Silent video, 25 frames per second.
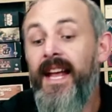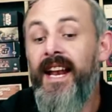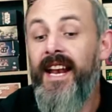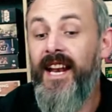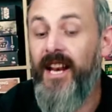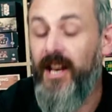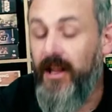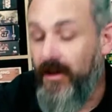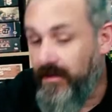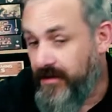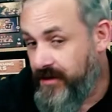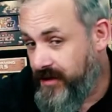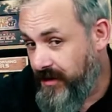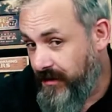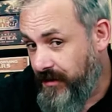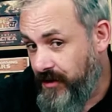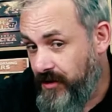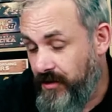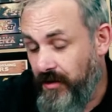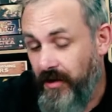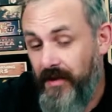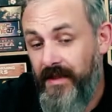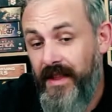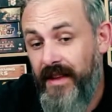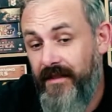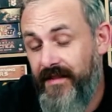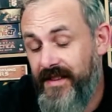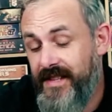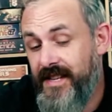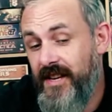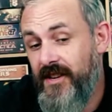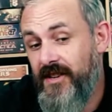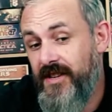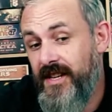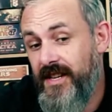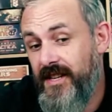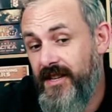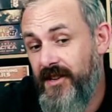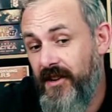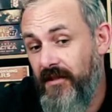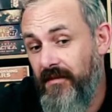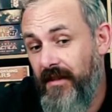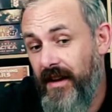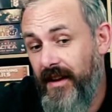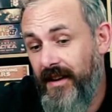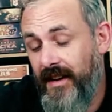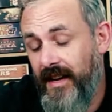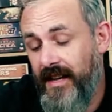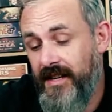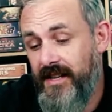Long story short, they've essentially turned
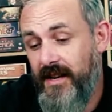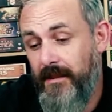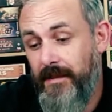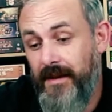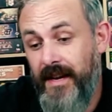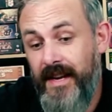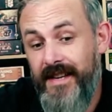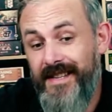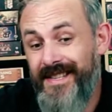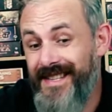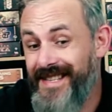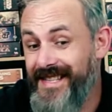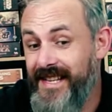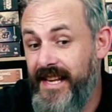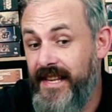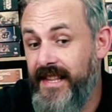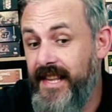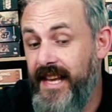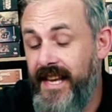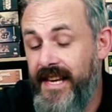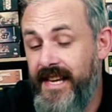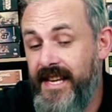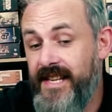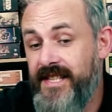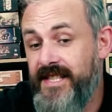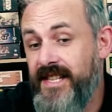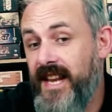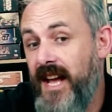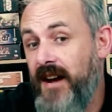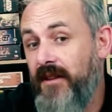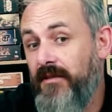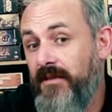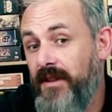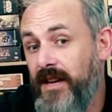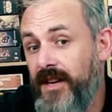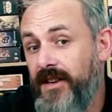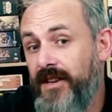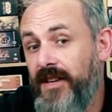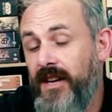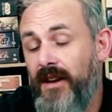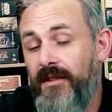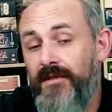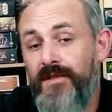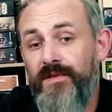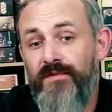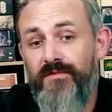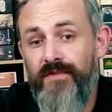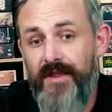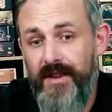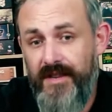around in the last couple of days and said it is now going to go
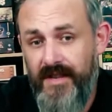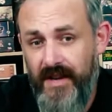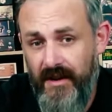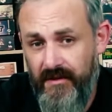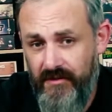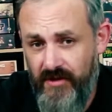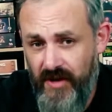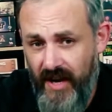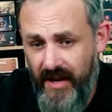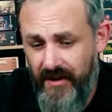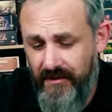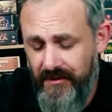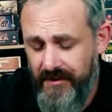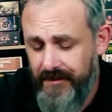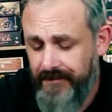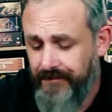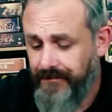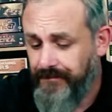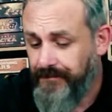to retail channels,